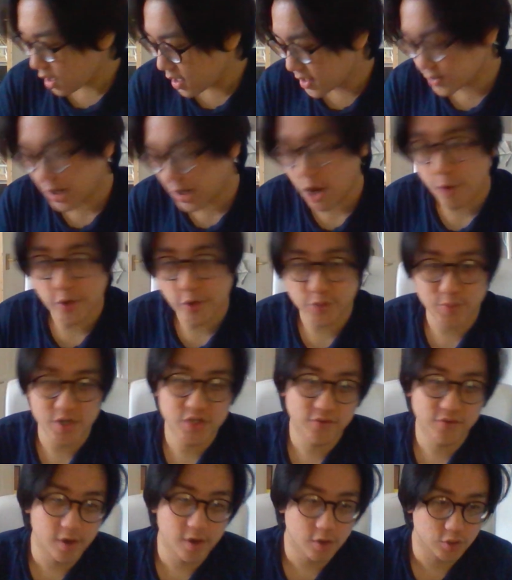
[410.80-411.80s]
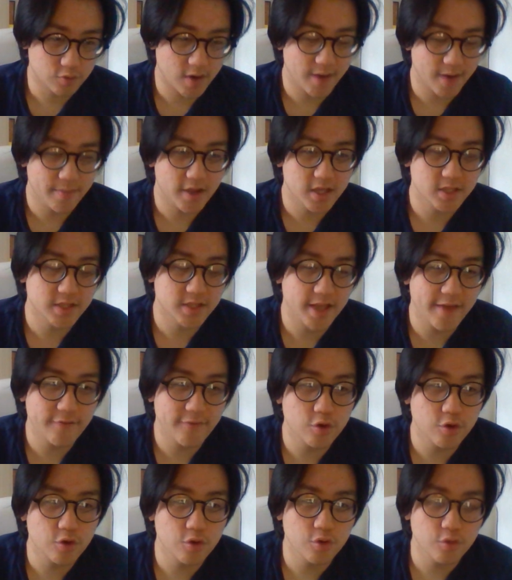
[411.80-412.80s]
So I always preach videos, right? Because if
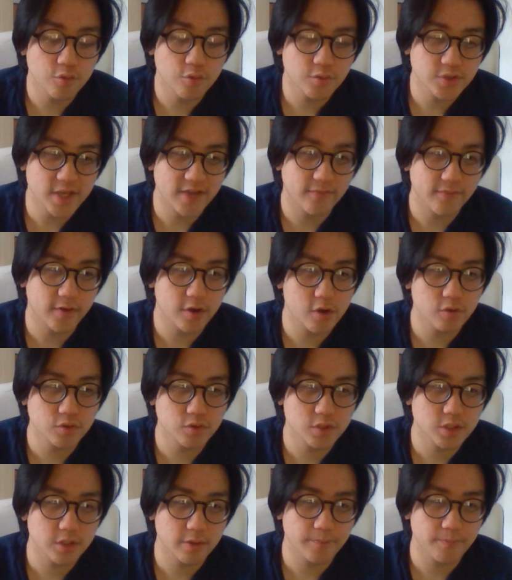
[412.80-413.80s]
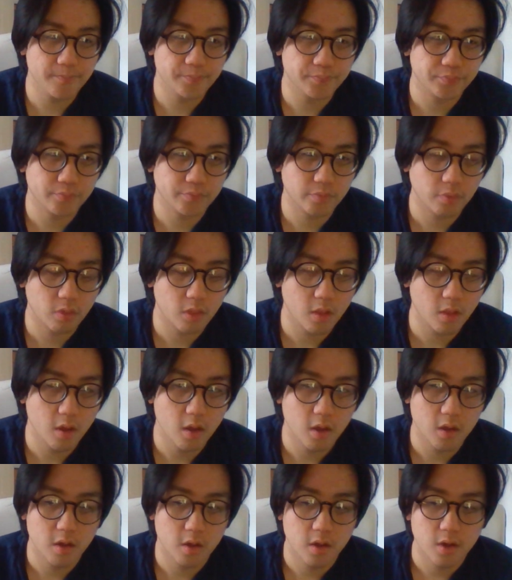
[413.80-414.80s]
you take videos,
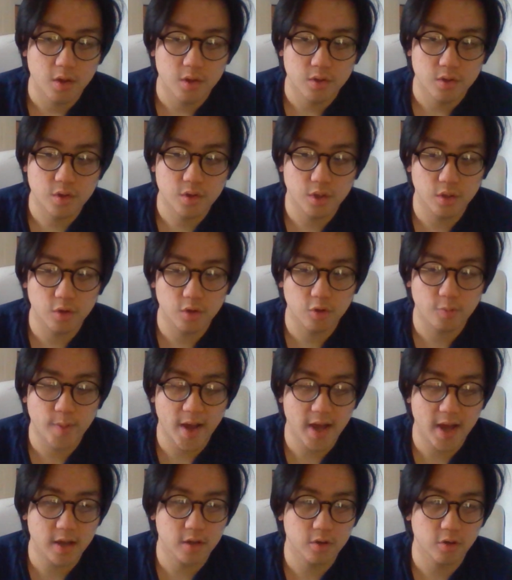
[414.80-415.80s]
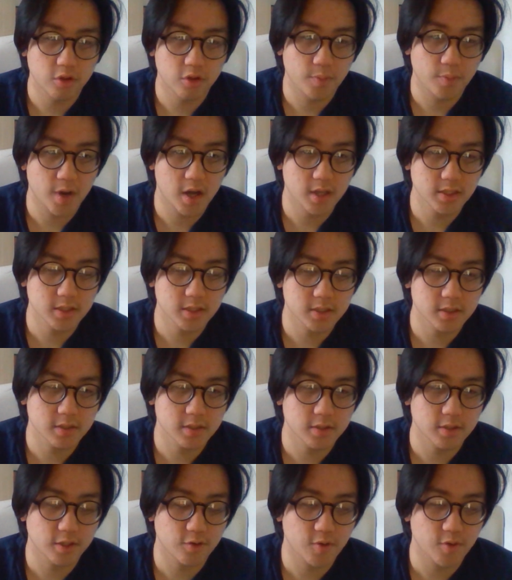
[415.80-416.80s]
you can look back on the past.
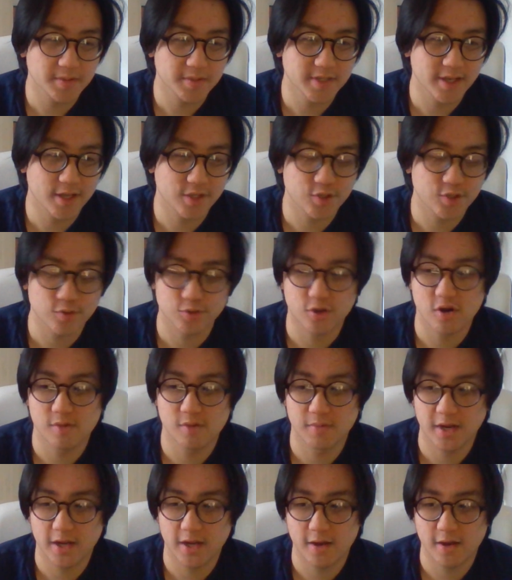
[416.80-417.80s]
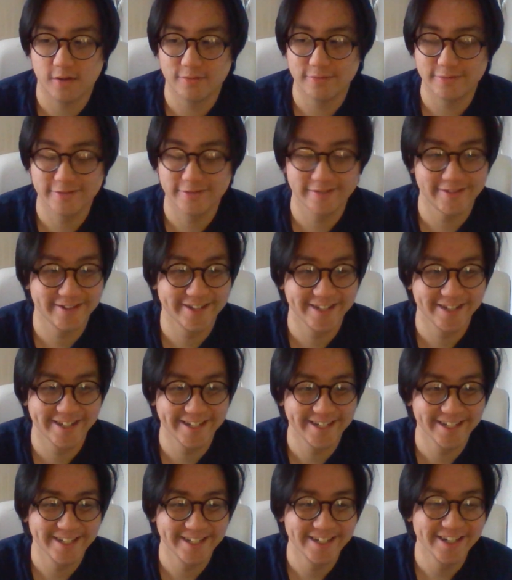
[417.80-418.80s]
Oh, I'm saying it so solemnly now.
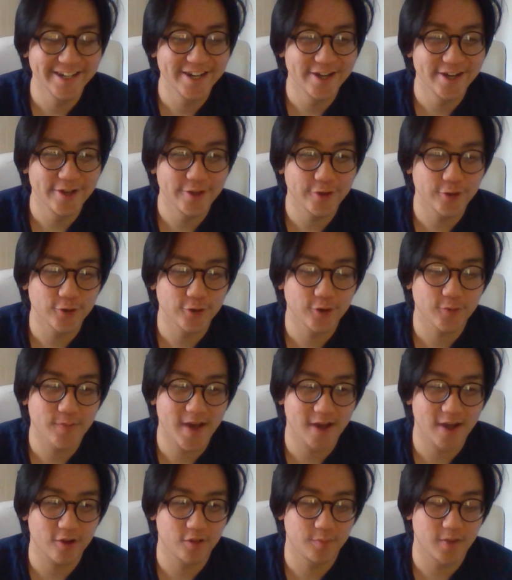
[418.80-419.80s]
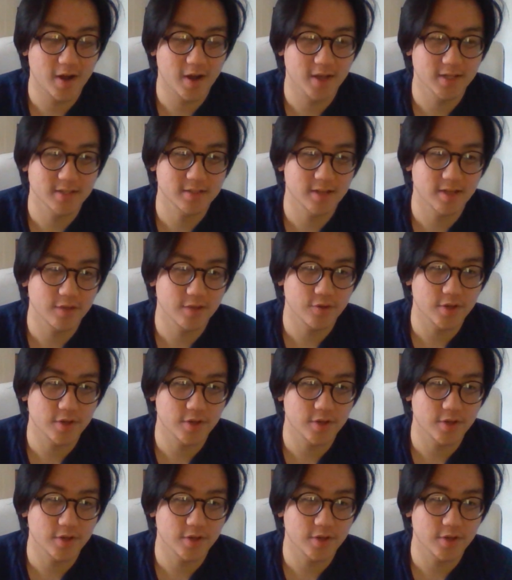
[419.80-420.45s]
You can look back on the past and you